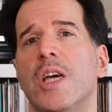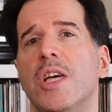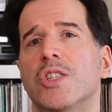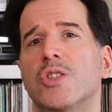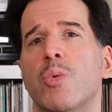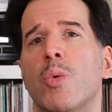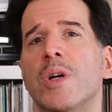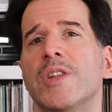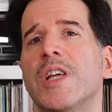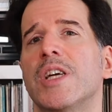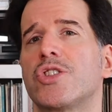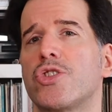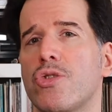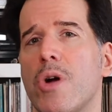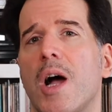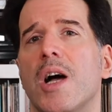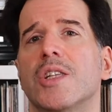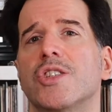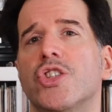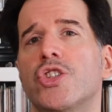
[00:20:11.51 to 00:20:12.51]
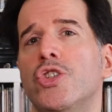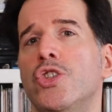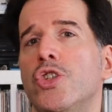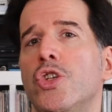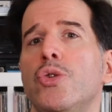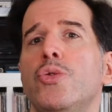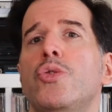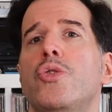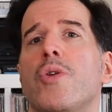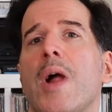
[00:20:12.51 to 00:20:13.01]
It's one that trods
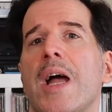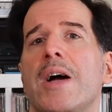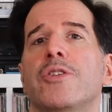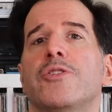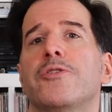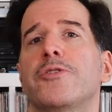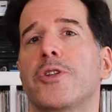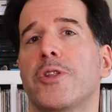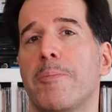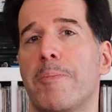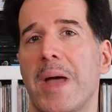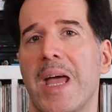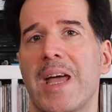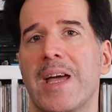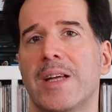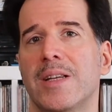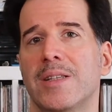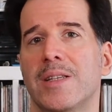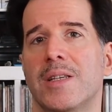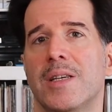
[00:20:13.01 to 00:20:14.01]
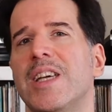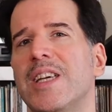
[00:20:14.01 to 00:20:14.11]
new ground for the band,